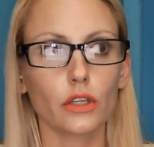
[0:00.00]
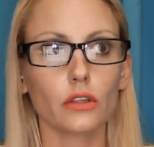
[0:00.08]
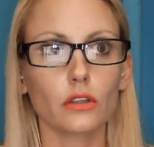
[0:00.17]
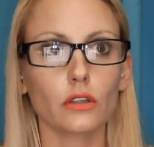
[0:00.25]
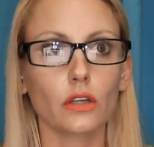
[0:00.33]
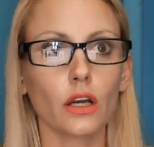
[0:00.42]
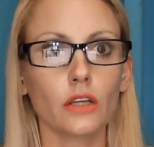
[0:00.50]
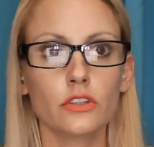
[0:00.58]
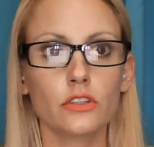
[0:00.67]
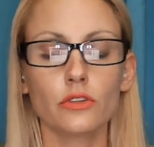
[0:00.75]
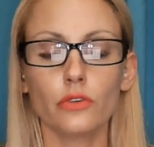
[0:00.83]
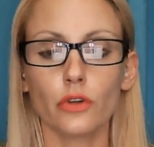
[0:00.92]
I
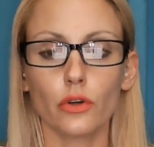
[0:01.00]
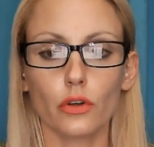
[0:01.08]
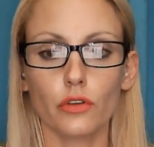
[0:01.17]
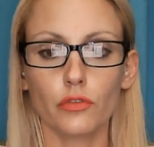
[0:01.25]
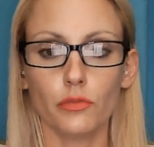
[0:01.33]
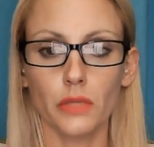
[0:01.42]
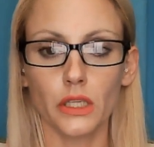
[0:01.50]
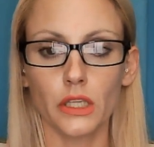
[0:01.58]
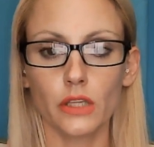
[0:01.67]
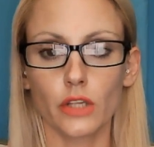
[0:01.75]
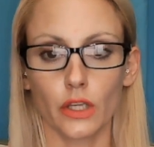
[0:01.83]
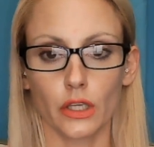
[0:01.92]
do know of many
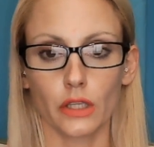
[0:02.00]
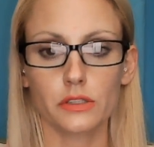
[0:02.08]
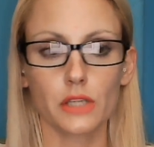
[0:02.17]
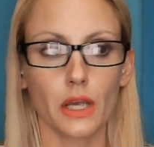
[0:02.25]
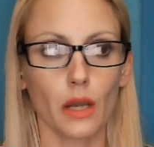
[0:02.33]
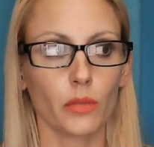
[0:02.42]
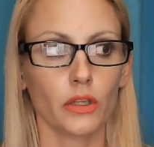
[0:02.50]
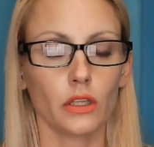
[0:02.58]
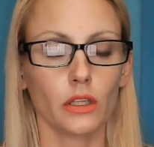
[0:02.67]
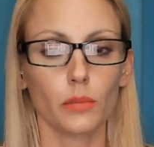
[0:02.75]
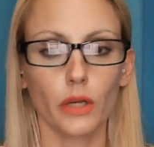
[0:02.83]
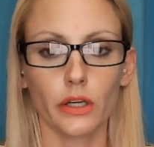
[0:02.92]
things happening
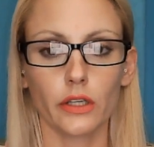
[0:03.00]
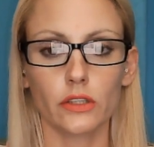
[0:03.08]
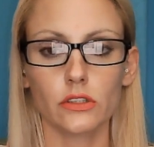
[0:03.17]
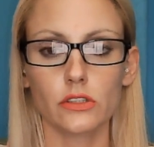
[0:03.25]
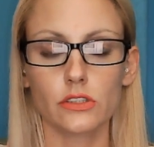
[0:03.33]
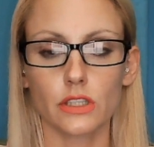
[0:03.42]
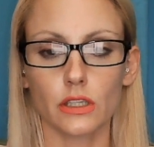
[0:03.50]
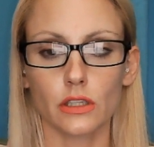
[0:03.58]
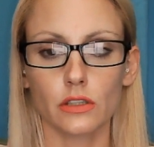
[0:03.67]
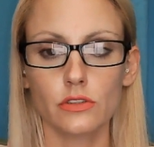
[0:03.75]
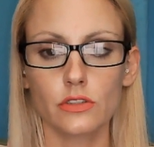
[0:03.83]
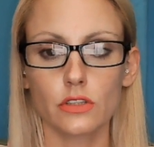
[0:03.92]
behind the
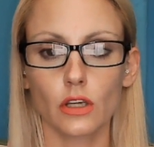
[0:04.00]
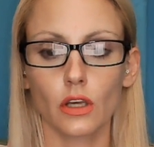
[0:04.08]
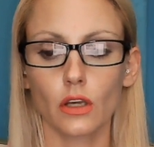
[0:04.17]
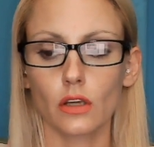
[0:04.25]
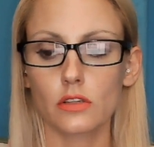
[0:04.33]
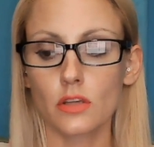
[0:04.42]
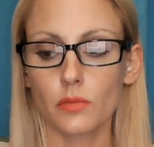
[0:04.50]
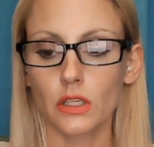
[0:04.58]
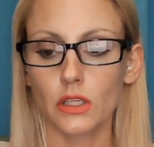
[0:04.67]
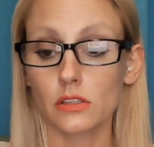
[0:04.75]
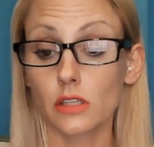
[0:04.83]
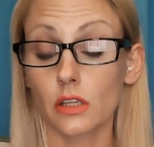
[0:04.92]
scenes, some
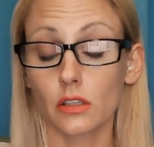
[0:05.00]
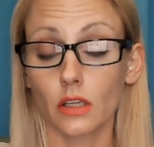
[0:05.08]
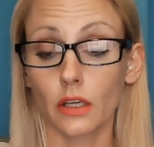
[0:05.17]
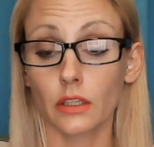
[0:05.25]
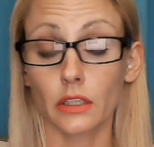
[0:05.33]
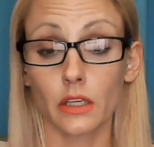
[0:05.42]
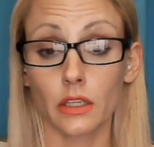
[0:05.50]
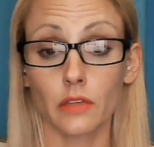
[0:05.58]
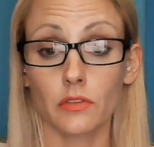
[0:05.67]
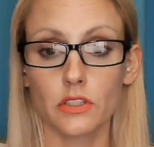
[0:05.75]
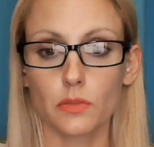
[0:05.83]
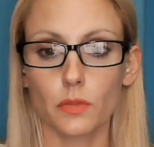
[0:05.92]
things that I can't even
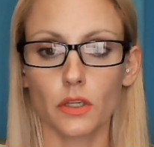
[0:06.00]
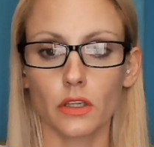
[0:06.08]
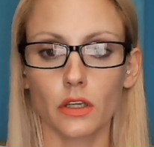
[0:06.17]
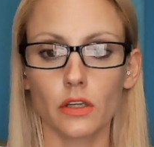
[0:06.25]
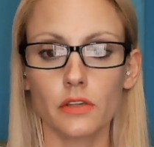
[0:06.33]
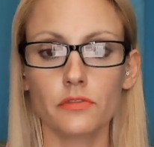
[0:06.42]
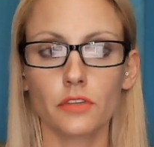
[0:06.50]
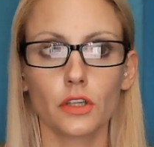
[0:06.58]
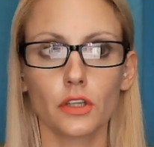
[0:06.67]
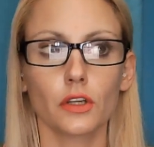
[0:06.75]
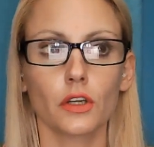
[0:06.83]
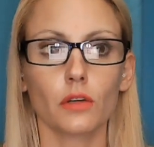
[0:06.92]
speak of,
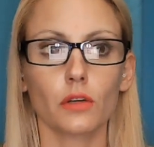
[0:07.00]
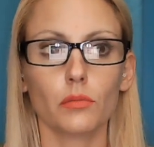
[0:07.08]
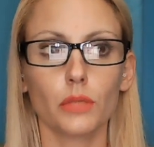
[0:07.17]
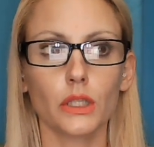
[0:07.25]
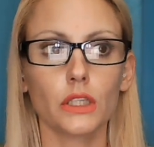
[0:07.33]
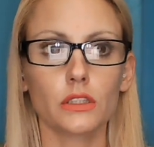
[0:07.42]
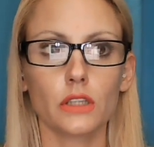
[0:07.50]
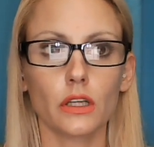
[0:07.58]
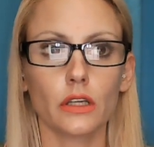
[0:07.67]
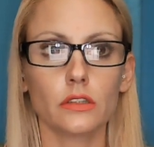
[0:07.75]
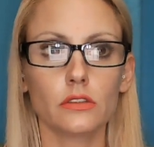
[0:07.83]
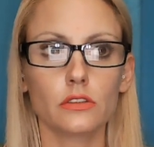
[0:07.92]
being
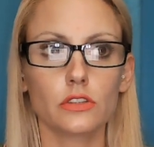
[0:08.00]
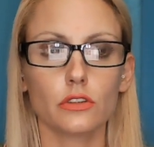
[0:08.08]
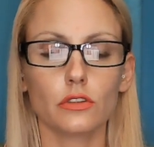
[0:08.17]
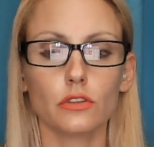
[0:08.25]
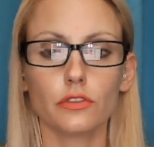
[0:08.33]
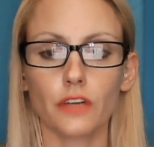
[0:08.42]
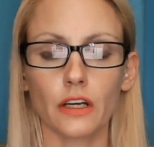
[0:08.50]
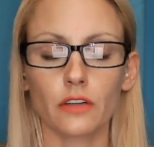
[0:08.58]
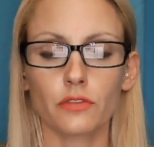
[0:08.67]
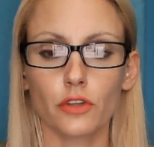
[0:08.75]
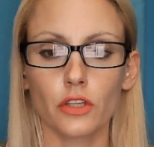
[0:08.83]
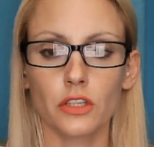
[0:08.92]
done to fight for
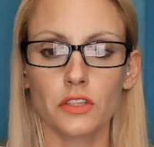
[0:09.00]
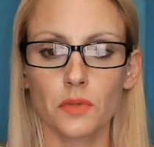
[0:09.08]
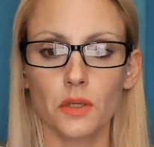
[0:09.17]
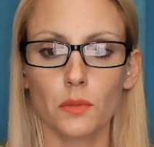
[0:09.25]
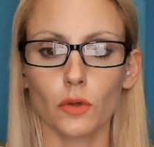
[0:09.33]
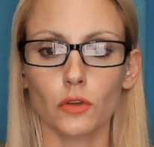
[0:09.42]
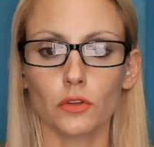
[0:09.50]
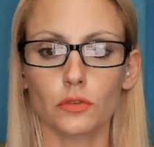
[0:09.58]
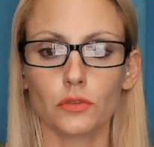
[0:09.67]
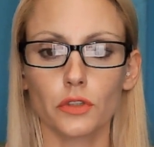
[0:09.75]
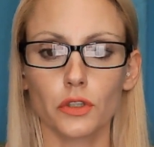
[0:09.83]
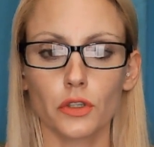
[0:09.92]
these people.
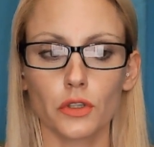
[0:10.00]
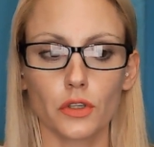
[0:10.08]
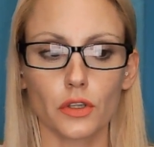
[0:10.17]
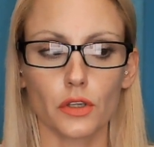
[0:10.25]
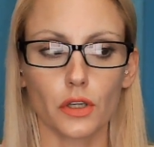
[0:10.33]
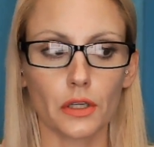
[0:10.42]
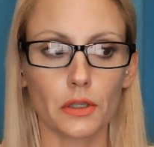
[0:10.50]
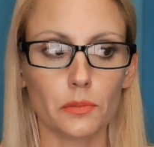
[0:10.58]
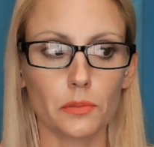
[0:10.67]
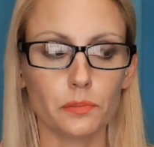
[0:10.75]
Um,